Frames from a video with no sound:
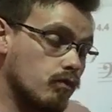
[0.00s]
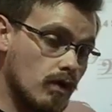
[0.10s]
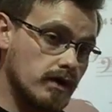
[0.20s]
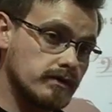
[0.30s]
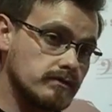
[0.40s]

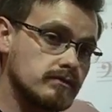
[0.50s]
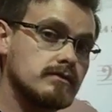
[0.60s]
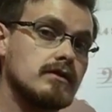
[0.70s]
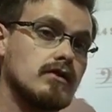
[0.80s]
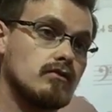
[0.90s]
1,
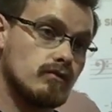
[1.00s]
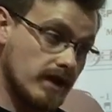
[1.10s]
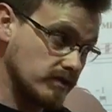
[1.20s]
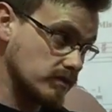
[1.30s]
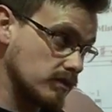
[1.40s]

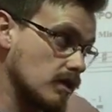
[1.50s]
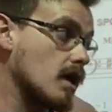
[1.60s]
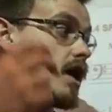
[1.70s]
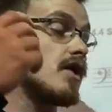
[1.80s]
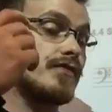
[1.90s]
rest.
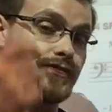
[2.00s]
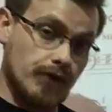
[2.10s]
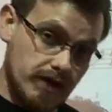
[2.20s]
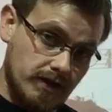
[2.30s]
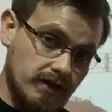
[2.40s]

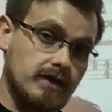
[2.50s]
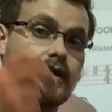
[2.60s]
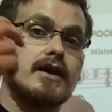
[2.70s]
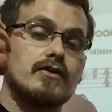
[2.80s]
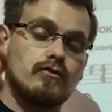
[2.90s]
3,
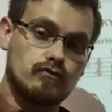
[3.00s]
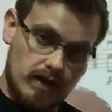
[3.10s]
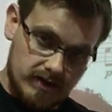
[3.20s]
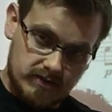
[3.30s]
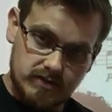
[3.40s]

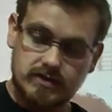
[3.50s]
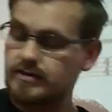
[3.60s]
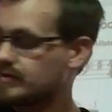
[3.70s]
rest.